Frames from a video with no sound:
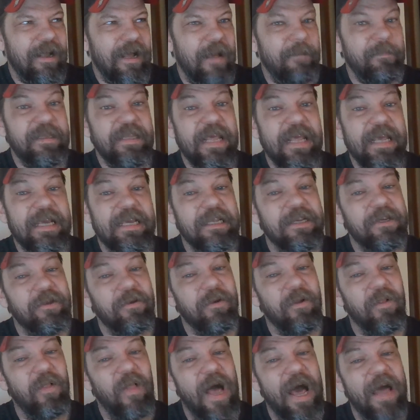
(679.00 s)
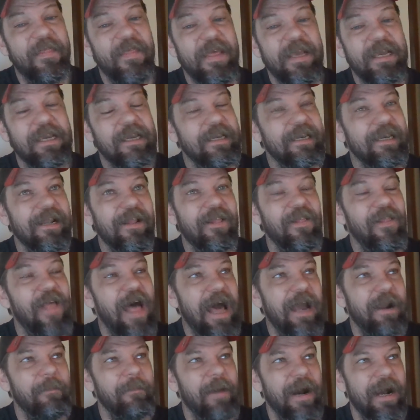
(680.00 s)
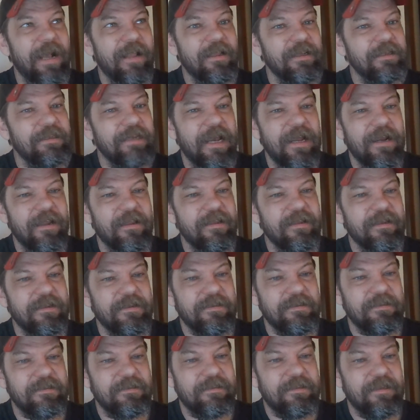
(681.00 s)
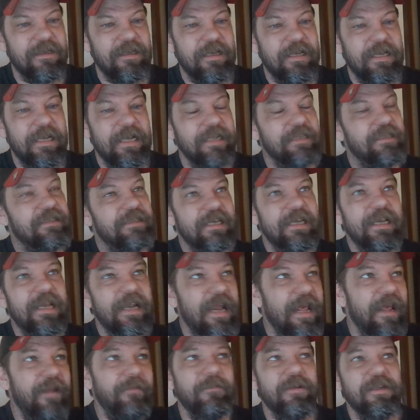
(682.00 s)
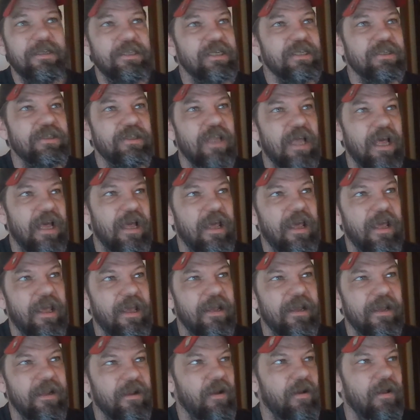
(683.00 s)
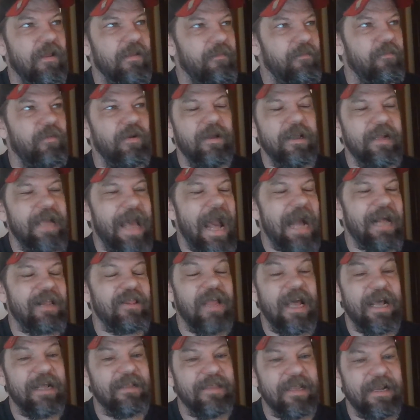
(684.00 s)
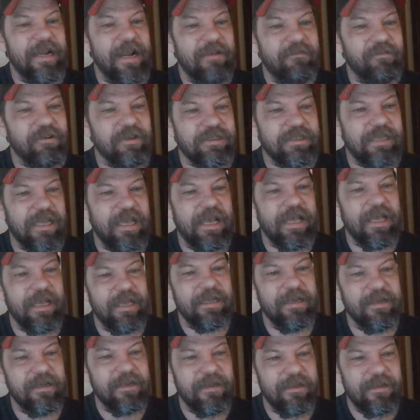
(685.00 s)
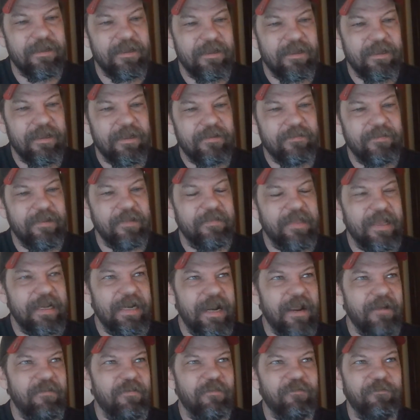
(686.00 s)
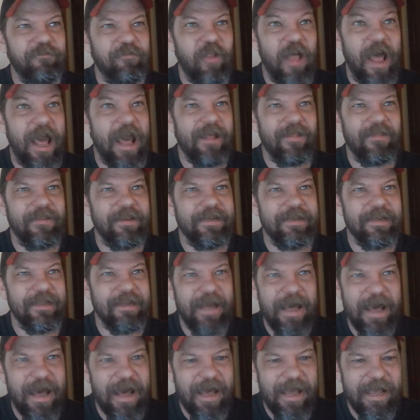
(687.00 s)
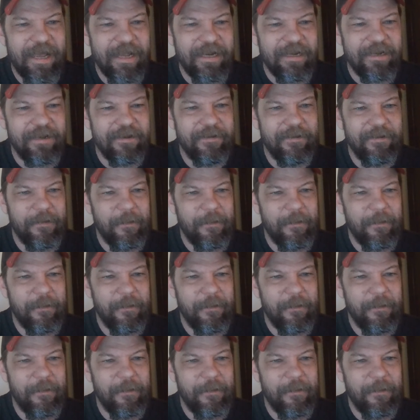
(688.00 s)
I mean, they could do a lot. They could get a lot of mileage out of this, and CNN would just like act like they never said that. They never flatly denied